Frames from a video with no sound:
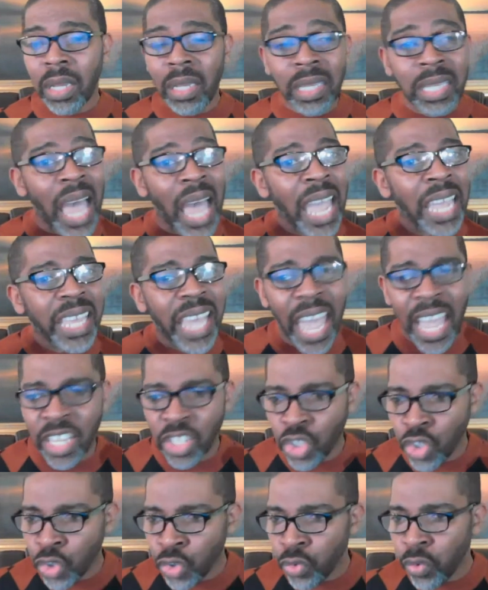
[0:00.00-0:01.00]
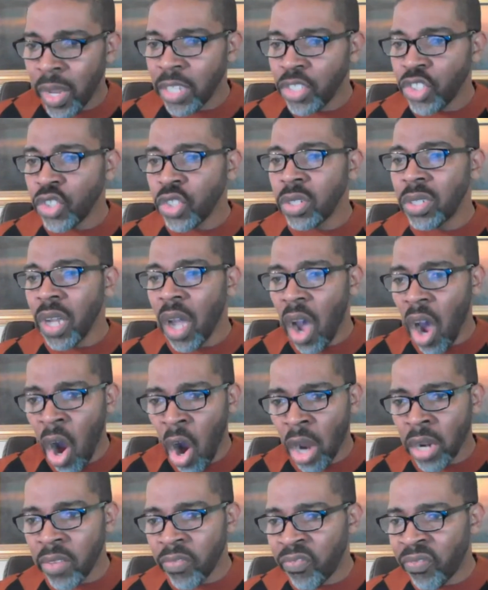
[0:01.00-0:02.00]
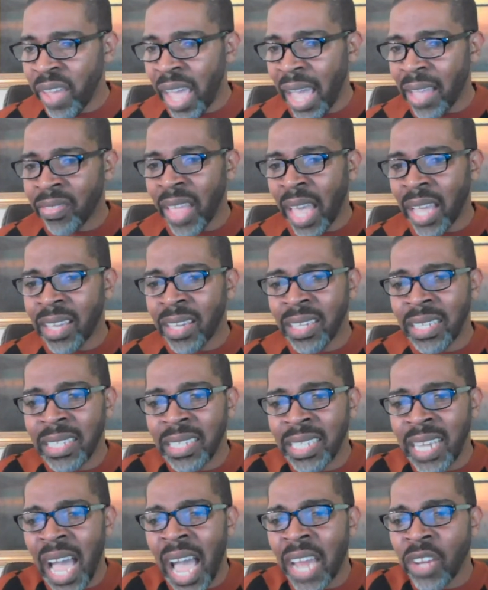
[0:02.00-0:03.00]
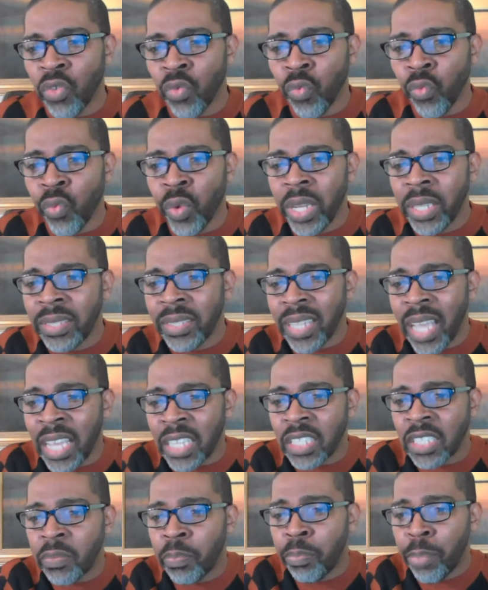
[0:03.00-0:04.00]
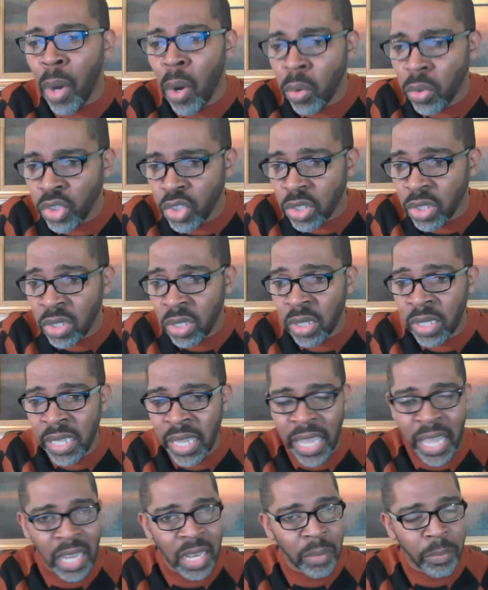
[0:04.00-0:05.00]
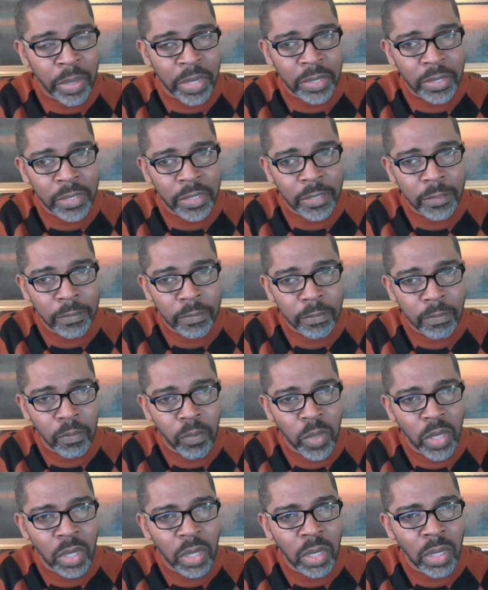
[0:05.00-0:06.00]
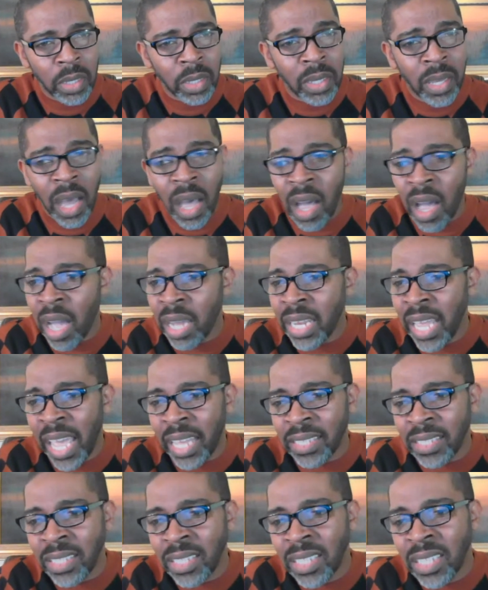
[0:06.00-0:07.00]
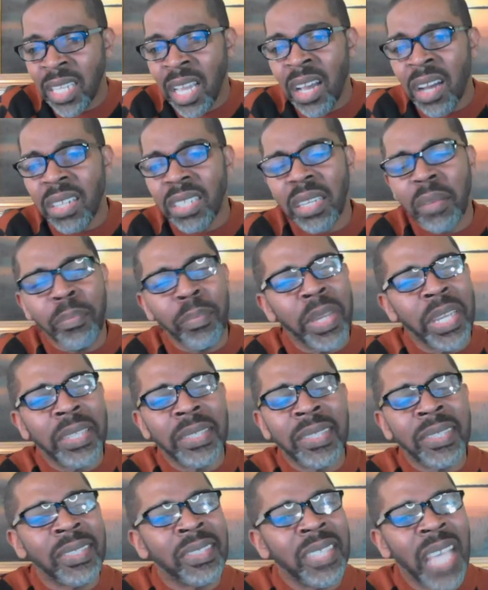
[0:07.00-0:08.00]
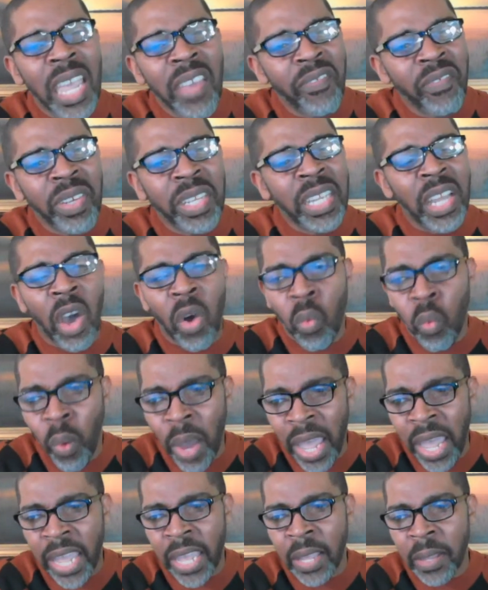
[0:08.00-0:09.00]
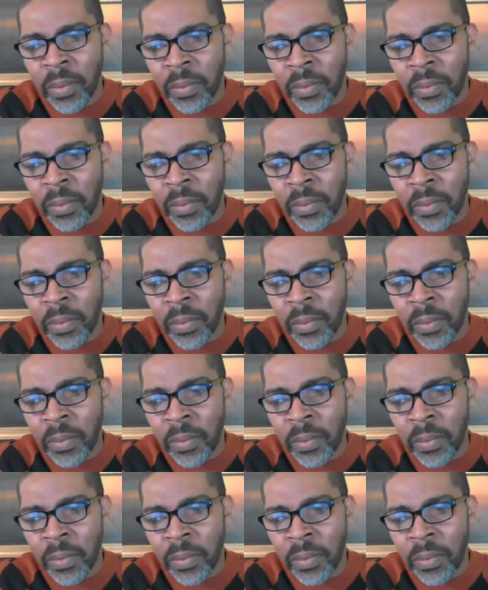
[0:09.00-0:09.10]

Like a treasured artifact that could not risk exposure to the elements. God had tucked me safely away